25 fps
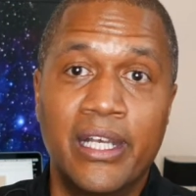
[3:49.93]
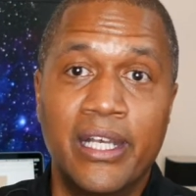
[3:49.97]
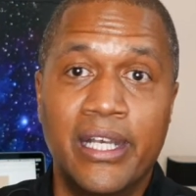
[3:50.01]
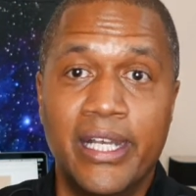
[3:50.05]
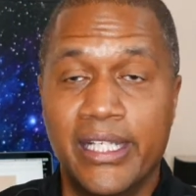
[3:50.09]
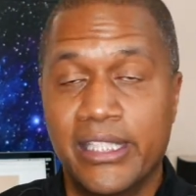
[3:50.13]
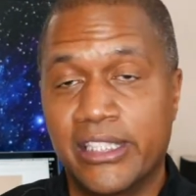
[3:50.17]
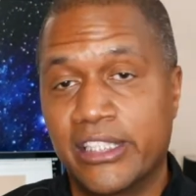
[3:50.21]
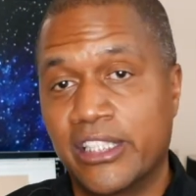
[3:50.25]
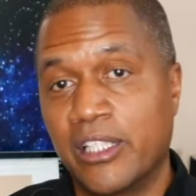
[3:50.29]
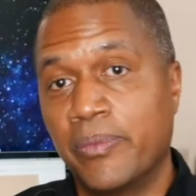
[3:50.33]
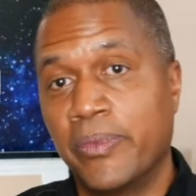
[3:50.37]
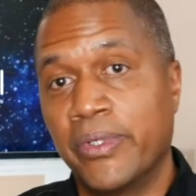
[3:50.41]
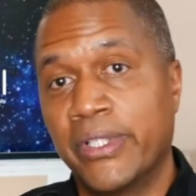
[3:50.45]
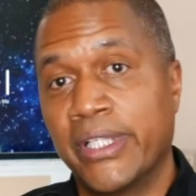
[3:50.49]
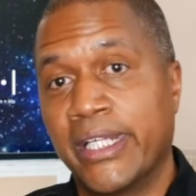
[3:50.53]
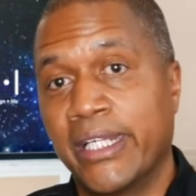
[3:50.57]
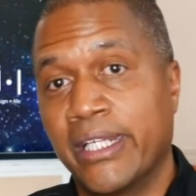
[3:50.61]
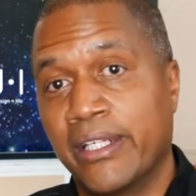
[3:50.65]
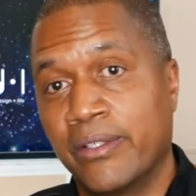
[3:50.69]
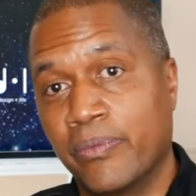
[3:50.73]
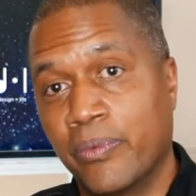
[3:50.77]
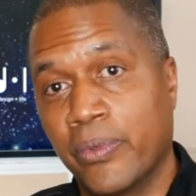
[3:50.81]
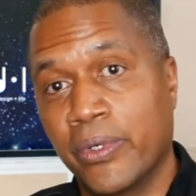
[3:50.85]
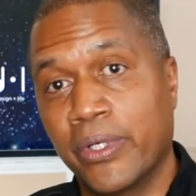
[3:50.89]
and someone that
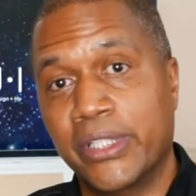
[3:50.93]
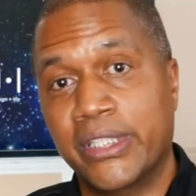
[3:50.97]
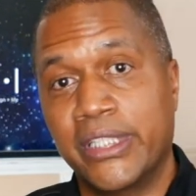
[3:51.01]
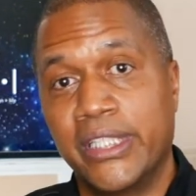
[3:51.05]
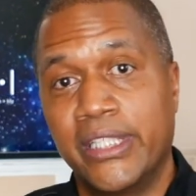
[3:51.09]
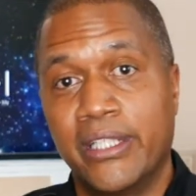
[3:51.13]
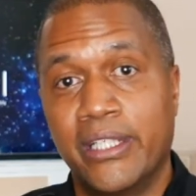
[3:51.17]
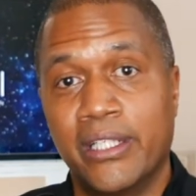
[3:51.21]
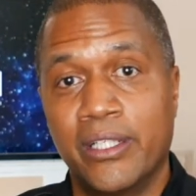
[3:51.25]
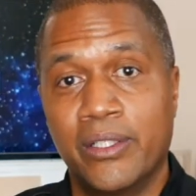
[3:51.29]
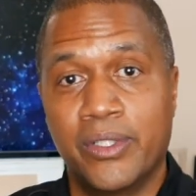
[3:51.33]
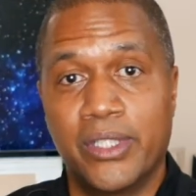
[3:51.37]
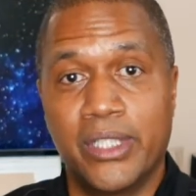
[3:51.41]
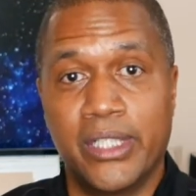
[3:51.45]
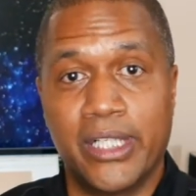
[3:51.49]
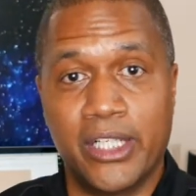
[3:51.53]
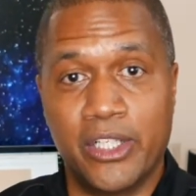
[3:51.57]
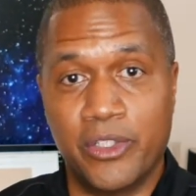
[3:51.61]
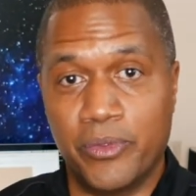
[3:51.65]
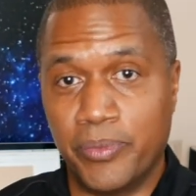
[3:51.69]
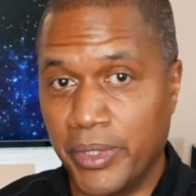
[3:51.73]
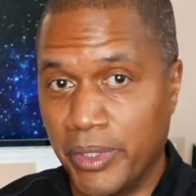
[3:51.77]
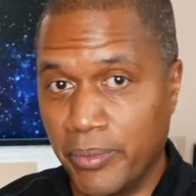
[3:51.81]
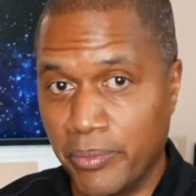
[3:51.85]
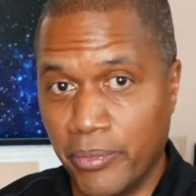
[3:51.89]
had worked here, that
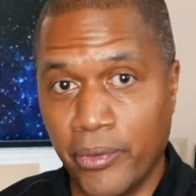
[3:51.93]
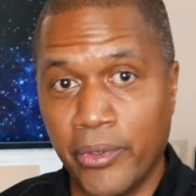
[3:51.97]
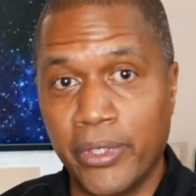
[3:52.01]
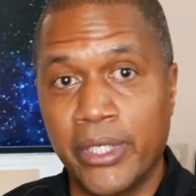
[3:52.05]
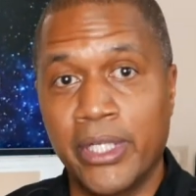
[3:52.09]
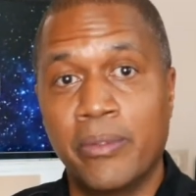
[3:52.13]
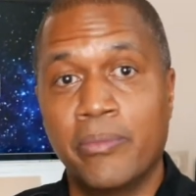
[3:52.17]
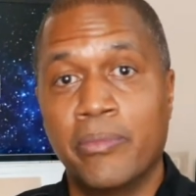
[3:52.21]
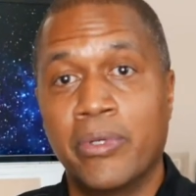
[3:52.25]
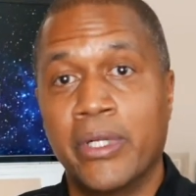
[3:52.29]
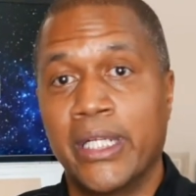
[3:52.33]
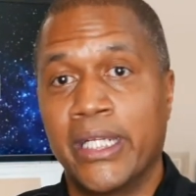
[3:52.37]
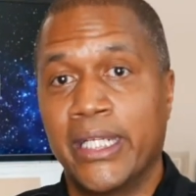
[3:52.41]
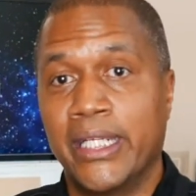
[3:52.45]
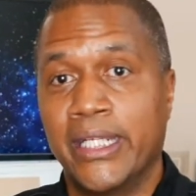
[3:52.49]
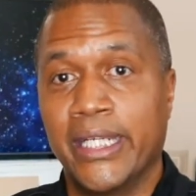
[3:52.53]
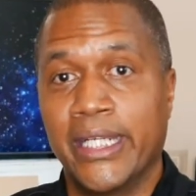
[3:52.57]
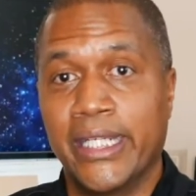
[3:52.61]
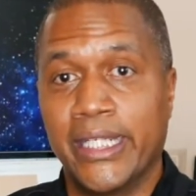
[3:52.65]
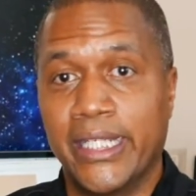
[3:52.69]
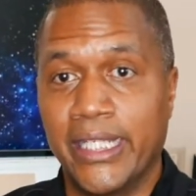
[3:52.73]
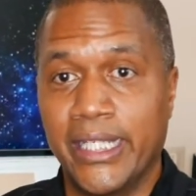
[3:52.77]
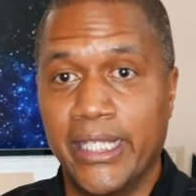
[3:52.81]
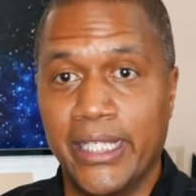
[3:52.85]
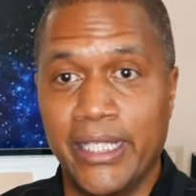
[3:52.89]
had been born and bred at
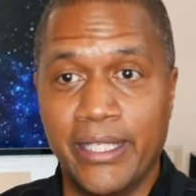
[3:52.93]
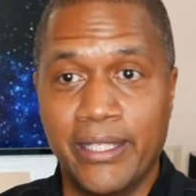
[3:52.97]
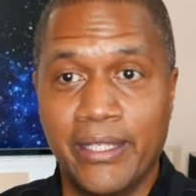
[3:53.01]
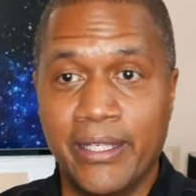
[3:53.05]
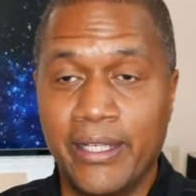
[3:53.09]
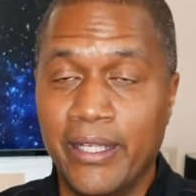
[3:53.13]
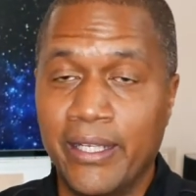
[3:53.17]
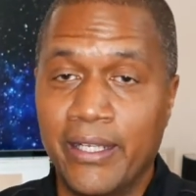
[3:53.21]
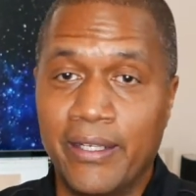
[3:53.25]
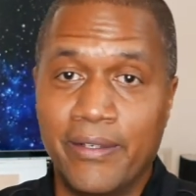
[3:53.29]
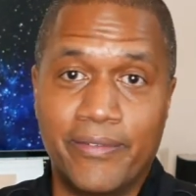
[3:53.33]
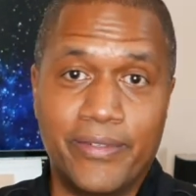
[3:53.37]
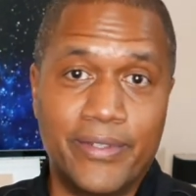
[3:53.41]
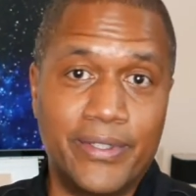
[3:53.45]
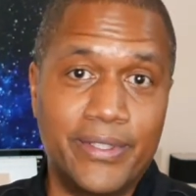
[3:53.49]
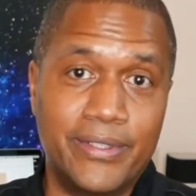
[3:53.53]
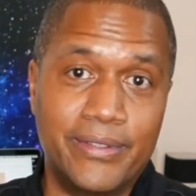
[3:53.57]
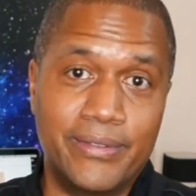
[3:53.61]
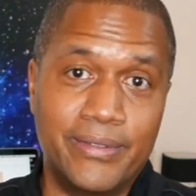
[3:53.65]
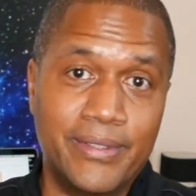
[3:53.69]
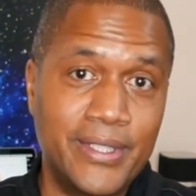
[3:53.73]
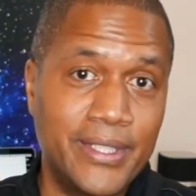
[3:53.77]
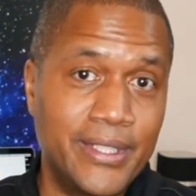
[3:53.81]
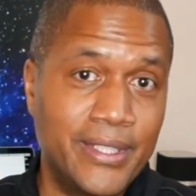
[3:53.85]
Nike for